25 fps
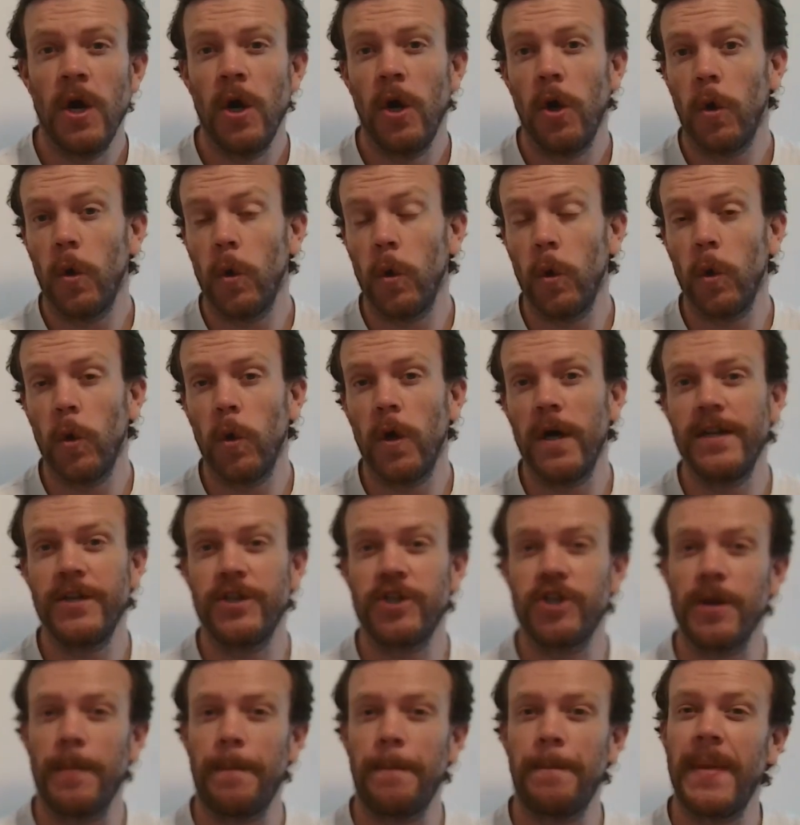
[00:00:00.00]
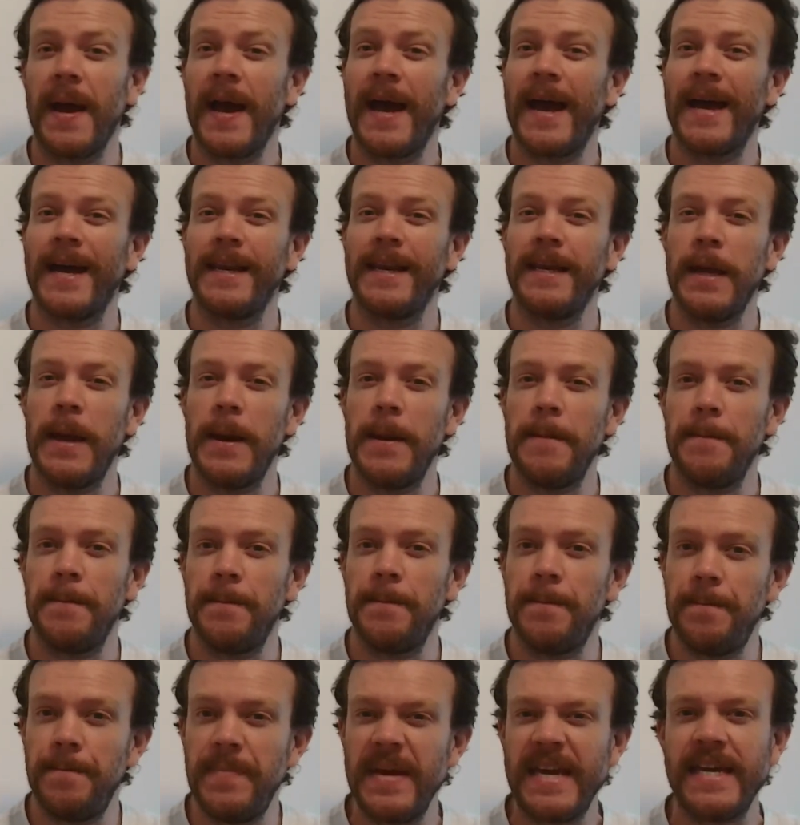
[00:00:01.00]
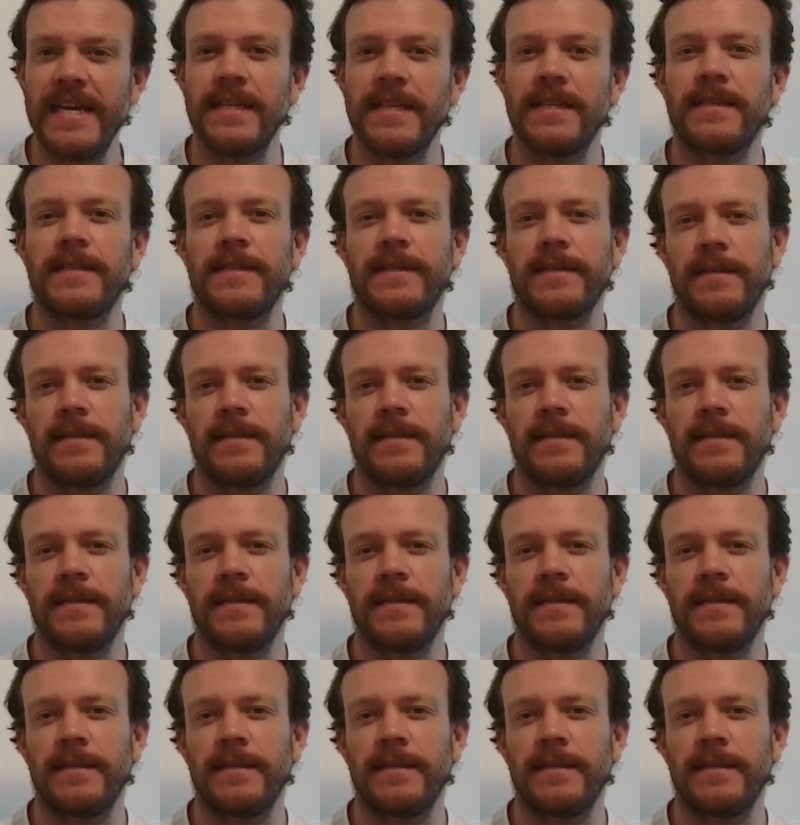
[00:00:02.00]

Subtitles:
or Japan beat